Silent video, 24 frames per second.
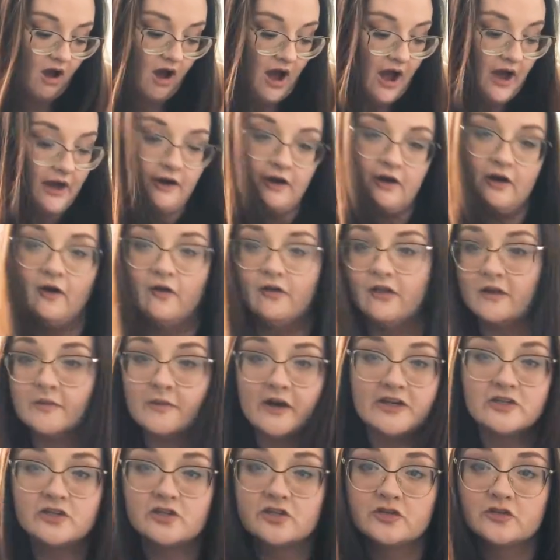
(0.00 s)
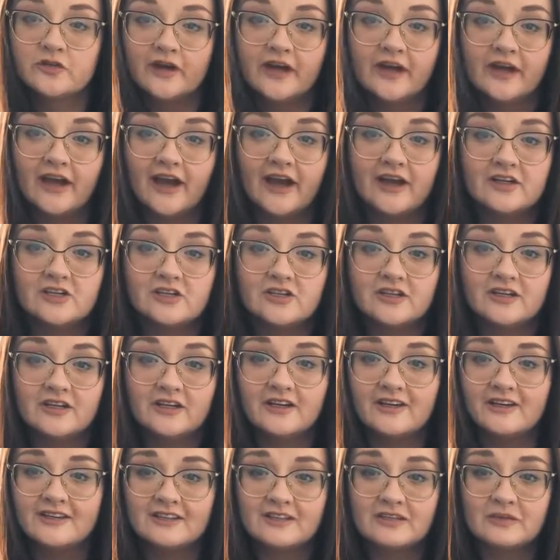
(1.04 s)
I don't know, they might shrink actually
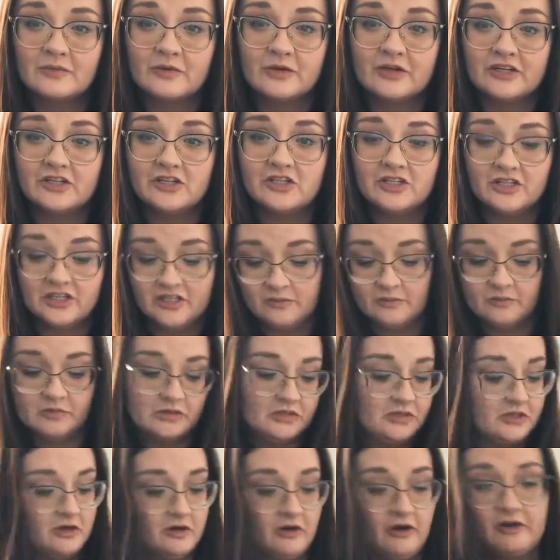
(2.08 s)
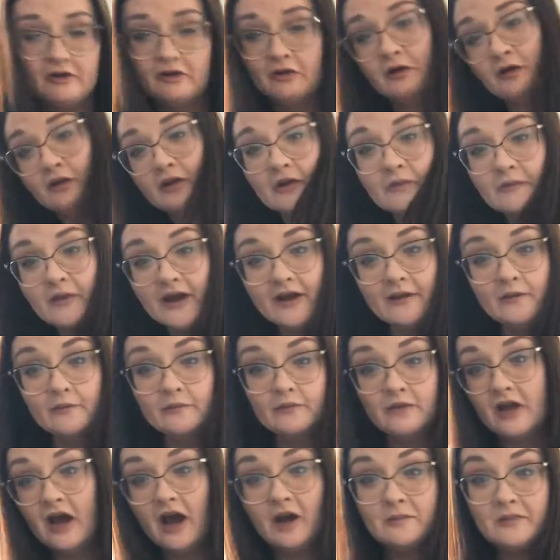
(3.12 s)
because they're pretty cheap, so I don't know, that might
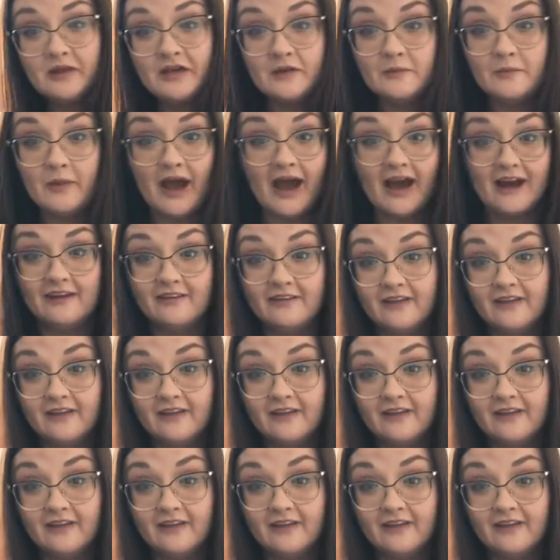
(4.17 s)
not be a bad